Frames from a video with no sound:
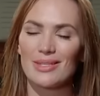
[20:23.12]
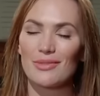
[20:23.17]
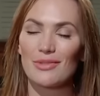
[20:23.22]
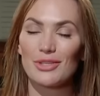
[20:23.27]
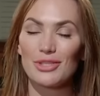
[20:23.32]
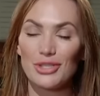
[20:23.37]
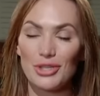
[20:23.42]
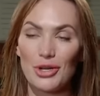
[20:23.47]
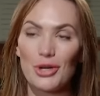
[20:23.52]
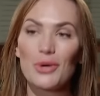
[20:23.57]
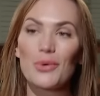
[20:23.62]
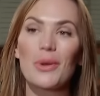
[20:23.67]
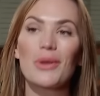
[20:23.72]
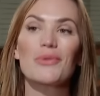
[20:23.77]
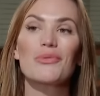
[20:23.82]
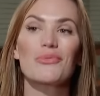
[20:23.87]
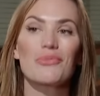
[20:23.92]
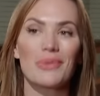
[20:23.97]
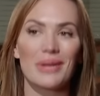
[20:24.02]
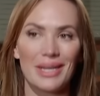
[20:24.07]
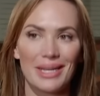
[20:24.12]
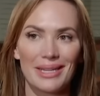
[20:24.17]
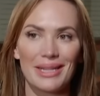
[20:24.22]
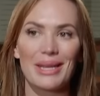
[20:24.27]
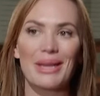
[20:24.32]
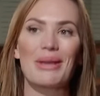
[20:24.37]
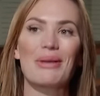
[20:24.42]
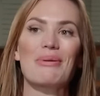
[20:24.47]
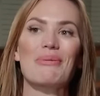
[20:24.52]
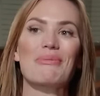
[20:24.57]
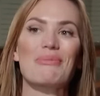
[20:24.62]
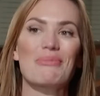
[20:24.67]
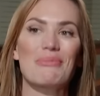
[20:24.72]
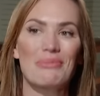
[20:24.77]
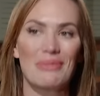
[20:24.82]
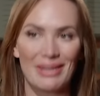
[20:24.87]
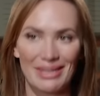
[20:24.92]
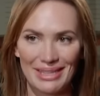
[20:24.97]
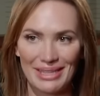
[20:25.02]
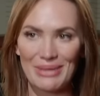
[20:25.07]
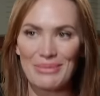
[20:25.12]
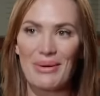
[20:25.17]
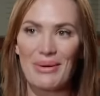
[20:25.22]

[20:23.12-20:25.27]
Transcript: So the joke went really, really